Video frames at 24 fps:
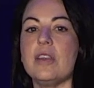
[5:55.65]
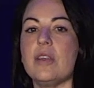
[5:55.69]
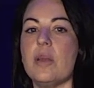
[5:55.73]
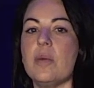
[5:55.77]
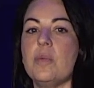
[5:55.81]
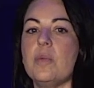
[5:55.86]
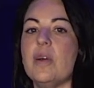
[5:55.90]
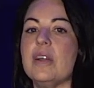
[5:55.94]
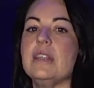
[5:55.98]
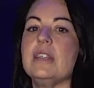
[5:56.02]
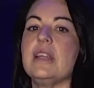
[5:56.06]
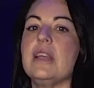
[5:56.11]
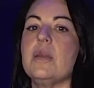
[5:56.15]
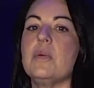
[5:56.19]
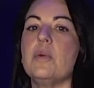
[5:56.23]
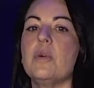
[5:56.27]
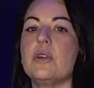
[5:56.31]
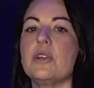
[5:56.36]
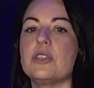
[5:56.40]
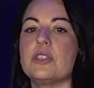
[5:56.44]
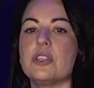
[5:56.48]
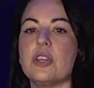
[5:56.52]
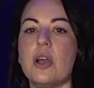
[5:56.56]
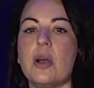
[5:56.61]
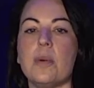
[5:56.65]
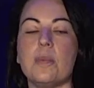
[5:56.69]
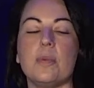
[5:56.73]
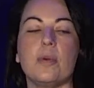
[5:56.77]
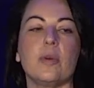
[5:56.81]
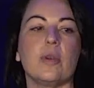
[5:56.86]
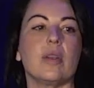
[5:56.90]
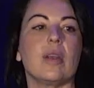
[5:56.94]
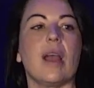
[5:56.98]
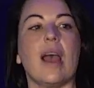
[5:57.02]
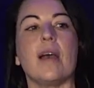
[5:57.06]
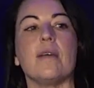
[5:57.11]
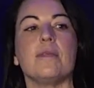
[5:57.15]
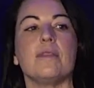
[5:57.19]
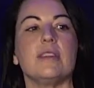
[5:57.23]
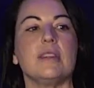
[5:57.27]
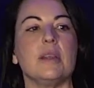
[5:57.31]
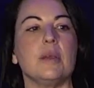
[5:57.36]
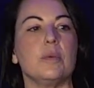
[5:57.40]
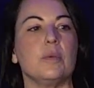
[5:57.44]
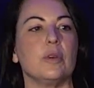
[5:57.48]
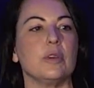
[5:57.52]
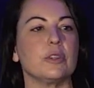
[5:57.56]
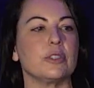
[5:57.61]
a one-day workshop or
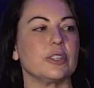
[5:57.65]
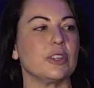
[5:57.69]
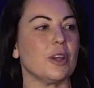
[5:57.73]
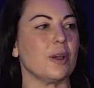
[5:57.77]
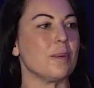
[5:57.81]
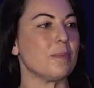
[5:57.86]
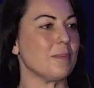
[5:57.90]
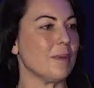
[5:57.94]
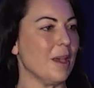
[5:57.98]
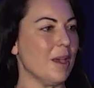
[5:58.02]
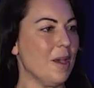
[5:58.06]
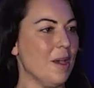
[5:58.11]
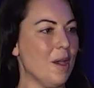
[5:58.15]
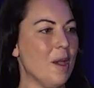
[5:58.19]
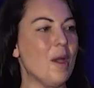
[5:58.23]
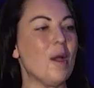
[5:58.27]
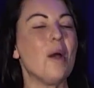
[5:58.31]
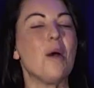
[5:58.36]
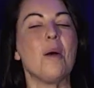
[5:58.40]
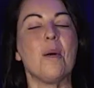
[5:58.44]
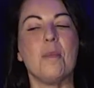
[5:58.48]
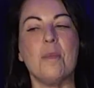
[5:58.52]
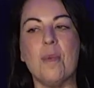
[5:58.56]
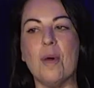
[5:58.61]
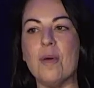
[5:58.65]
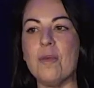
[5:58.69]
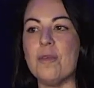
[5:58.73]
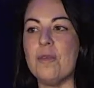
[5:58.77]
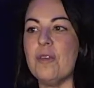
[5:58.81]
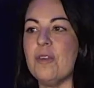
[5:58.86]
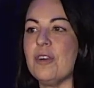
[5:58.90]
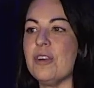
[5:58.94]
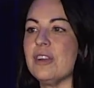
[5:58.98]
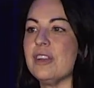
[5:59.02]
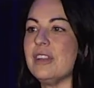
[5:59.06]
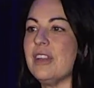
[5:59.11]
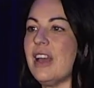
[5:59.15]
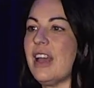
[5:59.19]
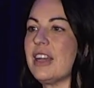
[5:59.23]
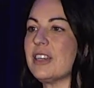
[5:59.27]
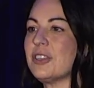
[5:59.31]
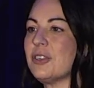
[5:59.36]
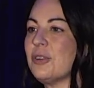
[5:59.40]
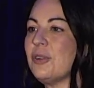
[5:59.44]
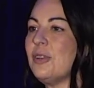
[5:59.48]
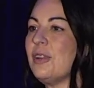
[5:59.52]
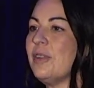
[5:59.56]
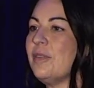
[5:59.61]
half-a-day workshop before the
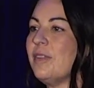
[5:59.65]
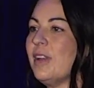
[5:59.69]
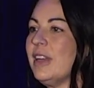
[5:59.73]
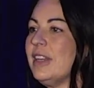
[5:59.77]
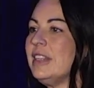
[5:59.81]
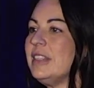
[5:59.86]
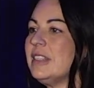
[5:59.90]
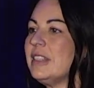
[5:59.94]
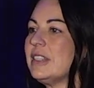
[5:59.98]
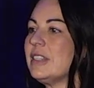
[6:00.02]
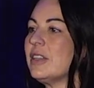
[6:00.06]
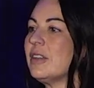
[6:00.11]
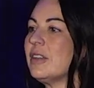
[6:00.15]
actual event, so